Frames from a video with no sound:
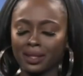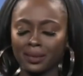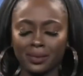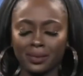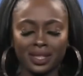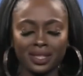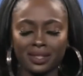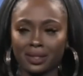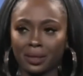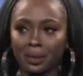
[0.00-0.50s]

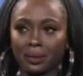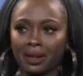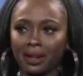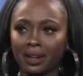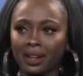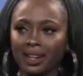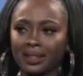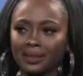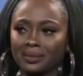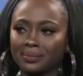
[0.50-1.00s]
I'm just gonna
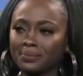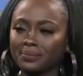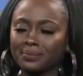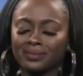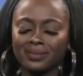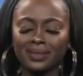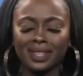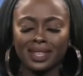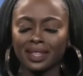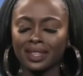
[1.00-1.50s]
be so
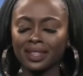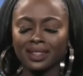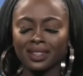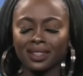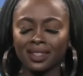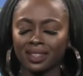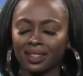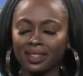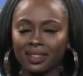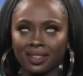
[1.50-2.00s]
hurt. And,
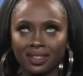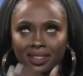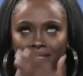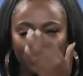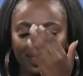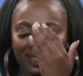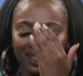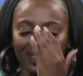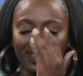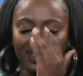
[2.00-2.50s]

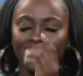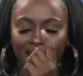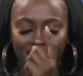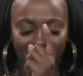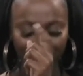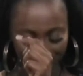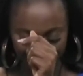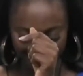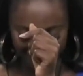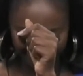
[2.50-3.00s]
oh,
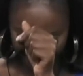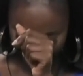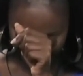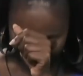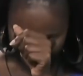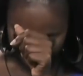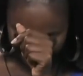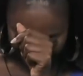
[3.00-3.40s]
God.